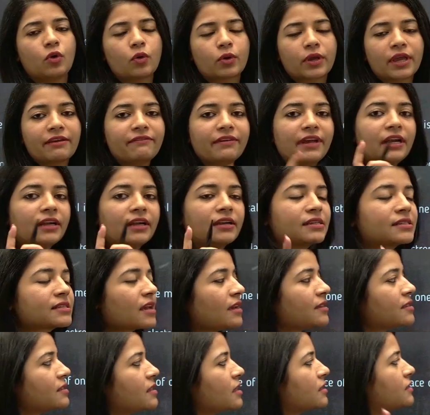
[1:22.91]
Okay, we'll
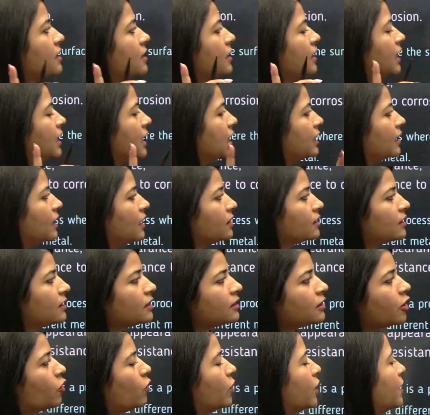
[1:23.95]
discuss this in detail, the theory